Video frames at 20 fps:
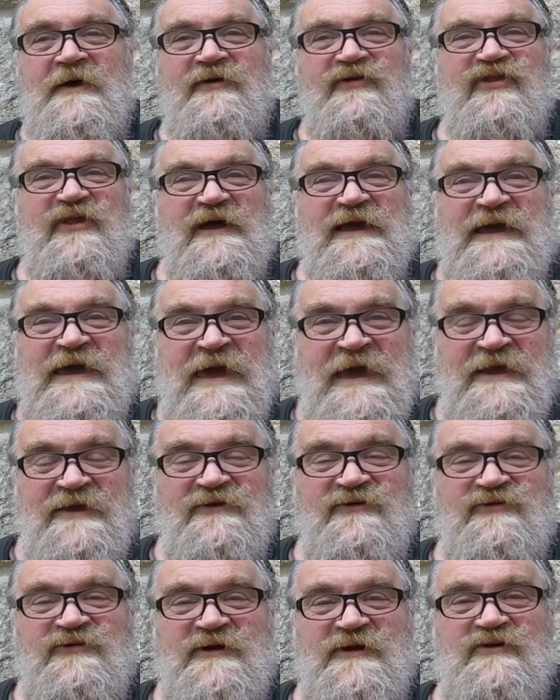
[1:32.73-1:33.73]
The
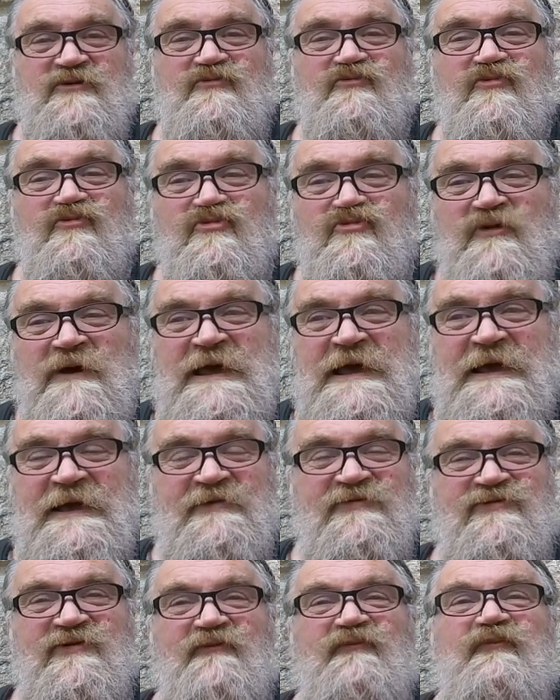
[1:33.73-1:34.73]
kitchen
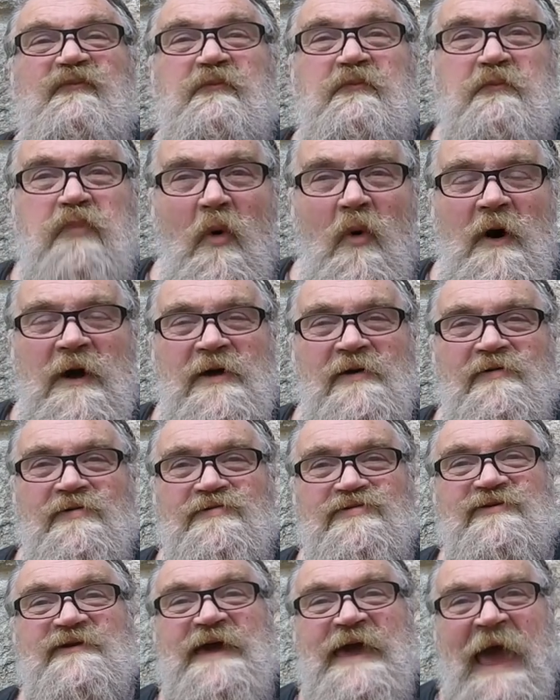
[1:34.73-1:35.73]
reeks of
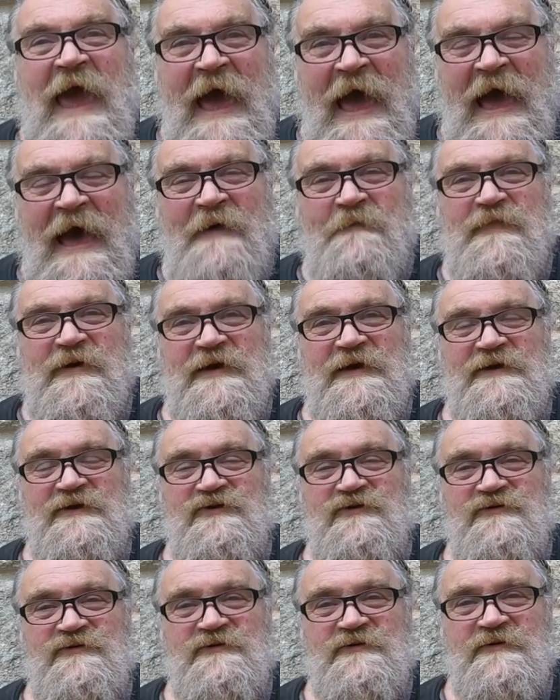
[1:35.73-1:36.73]
boiled cabbage.
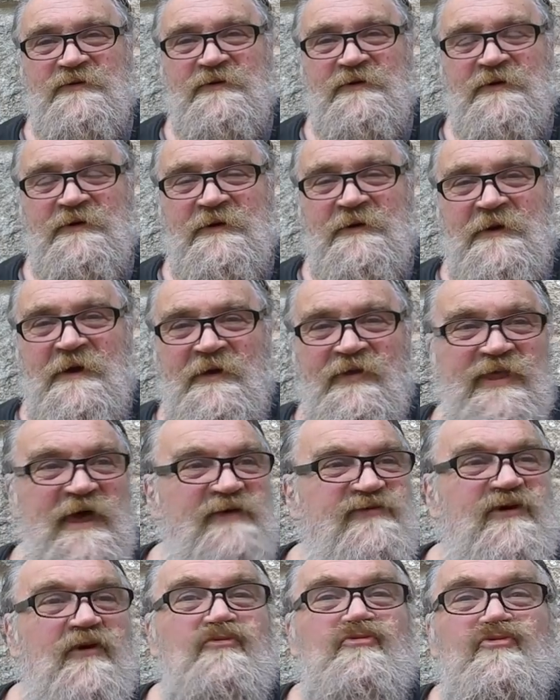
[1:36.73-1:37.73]

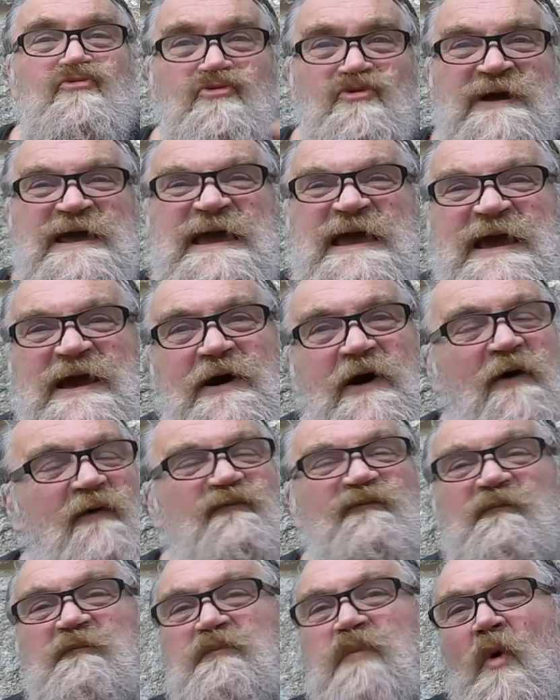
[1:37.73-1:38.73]
There's a reek
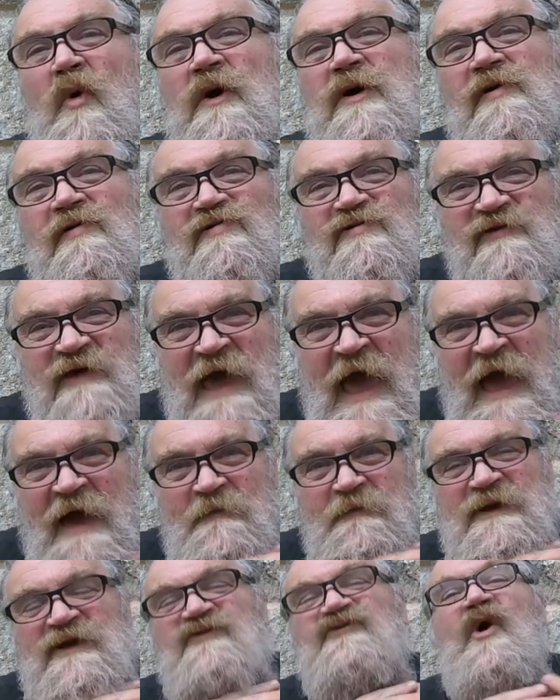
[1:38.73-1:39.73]
of boiled
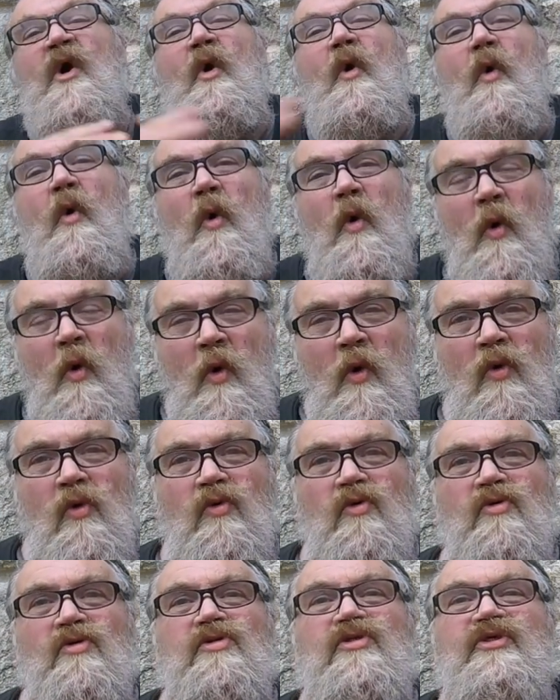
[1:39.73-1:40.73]
cabbage
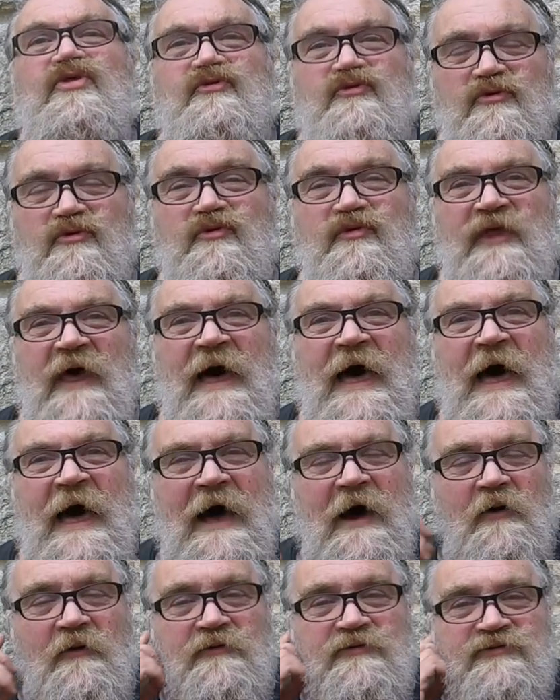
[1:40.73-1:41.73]
all through the
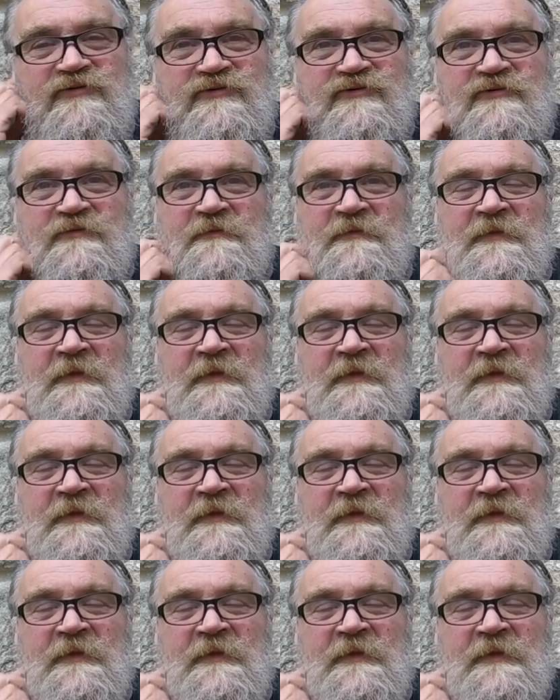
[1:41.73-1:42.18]
house.